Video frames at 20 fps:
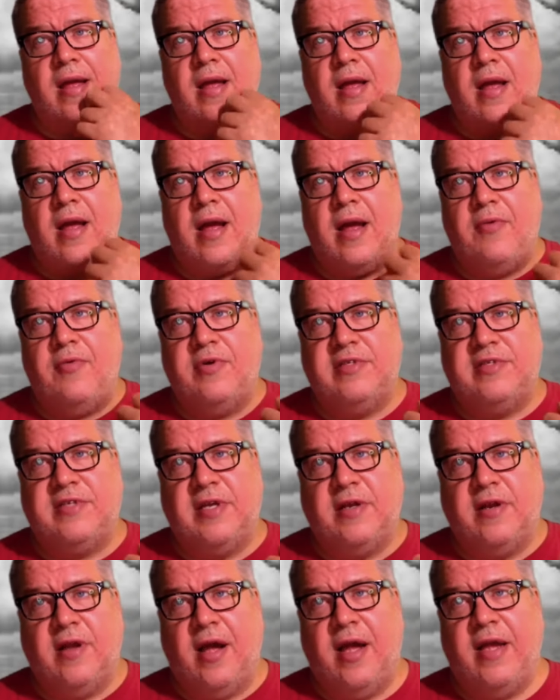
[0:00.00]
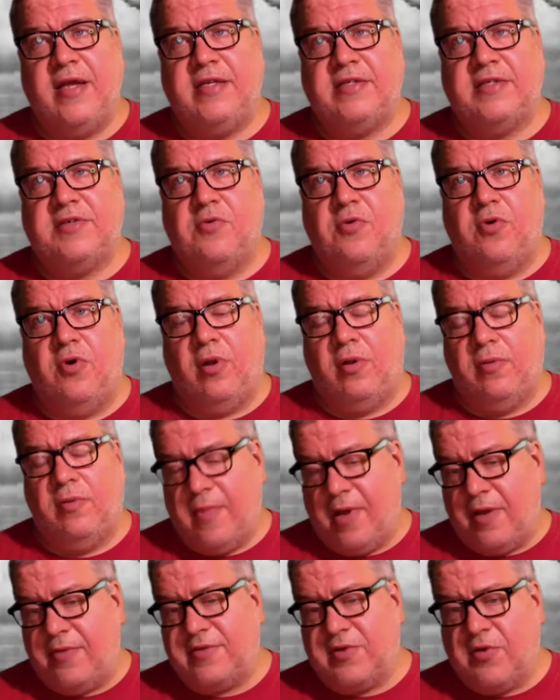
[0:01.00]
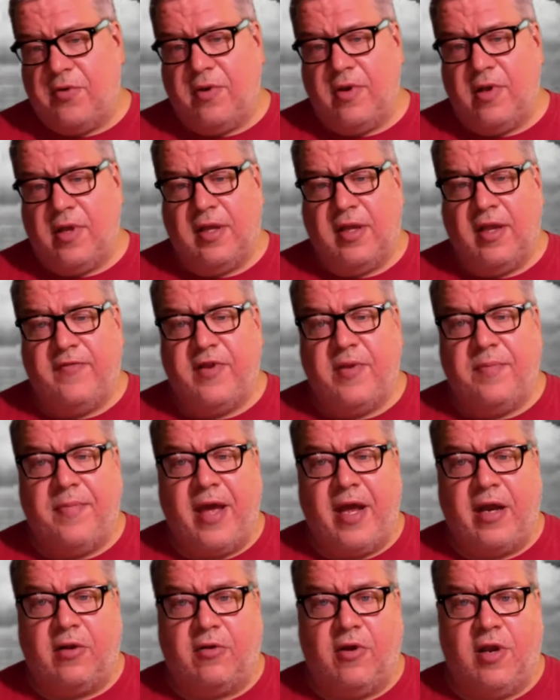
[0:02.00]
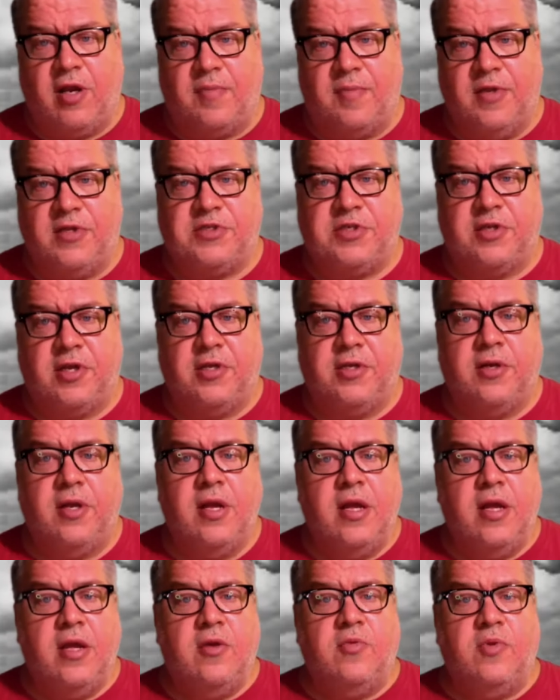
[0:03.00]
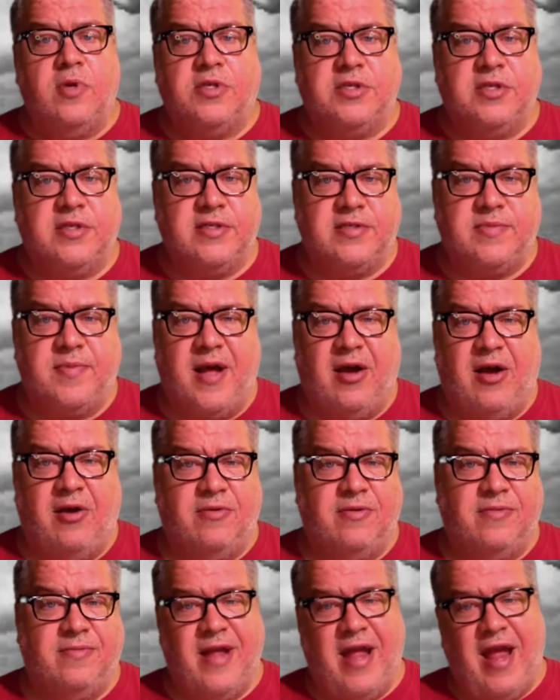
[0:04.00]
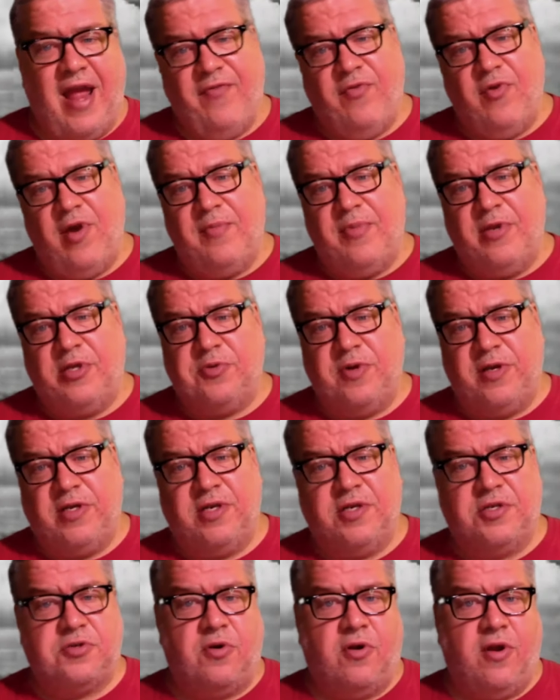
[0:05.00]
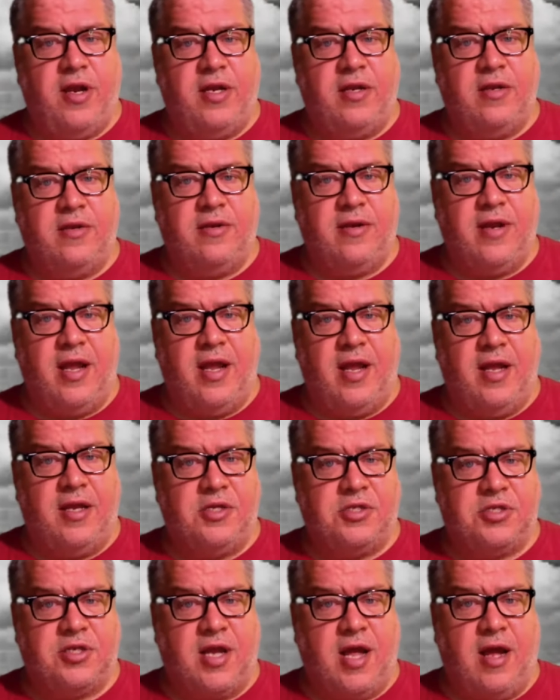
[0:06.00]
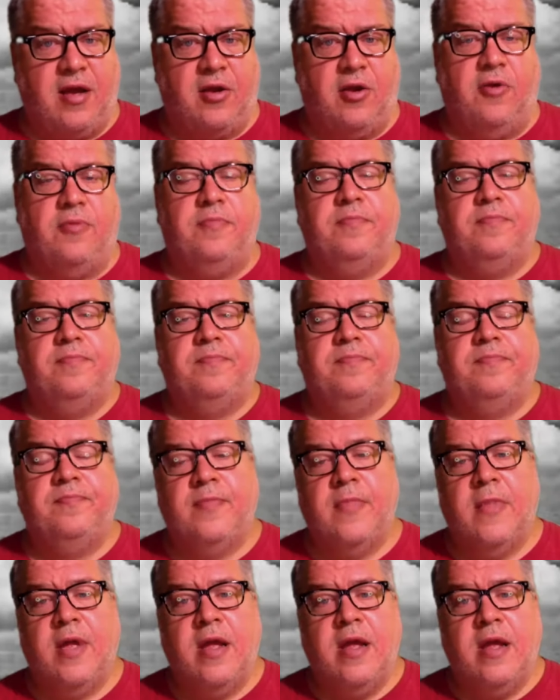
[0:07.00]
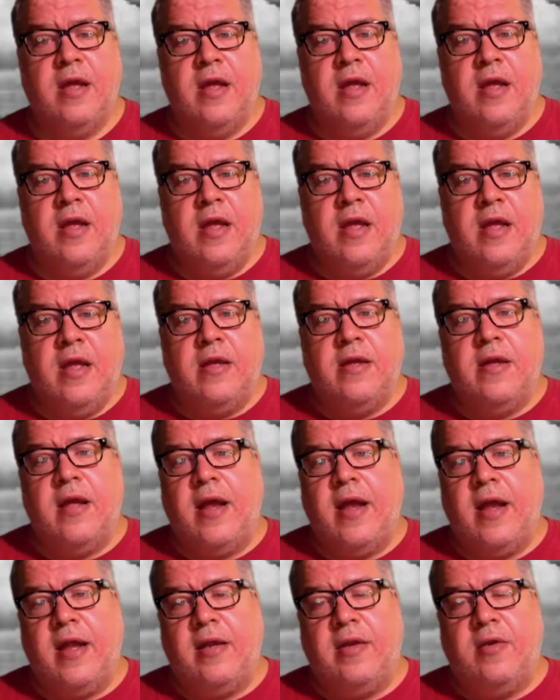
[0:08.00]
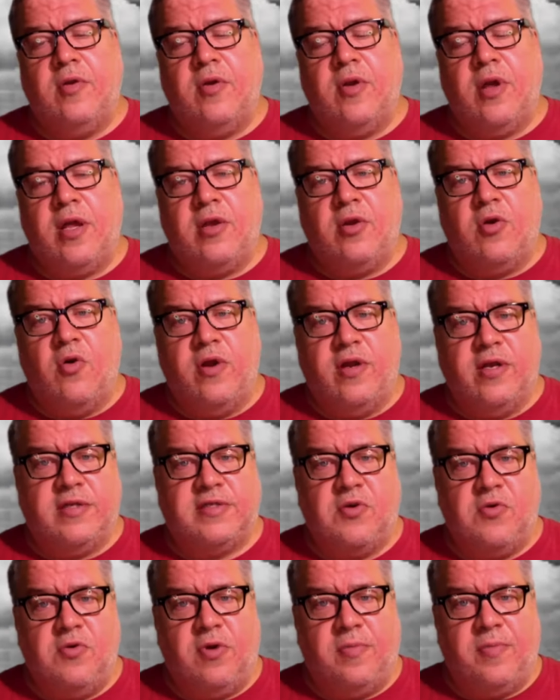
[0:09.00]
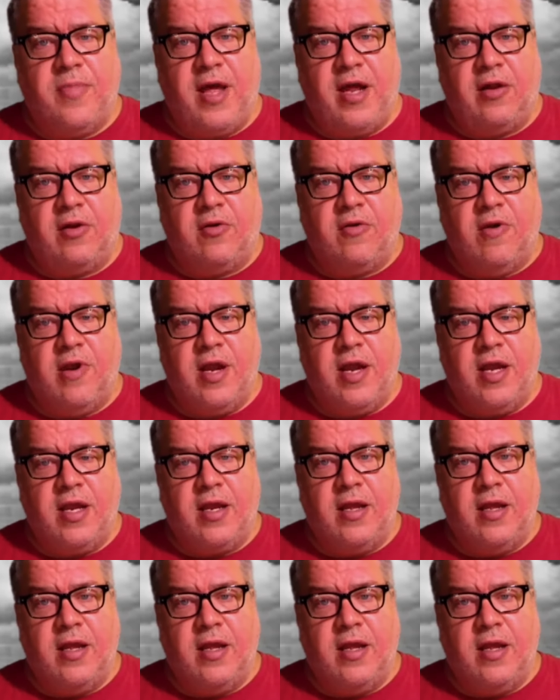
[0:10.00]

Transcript: I was in high school, I lived in Battle Creek, Michigan, which is about halfway between Detroit and Chicago. And in going to school in Battle Creek,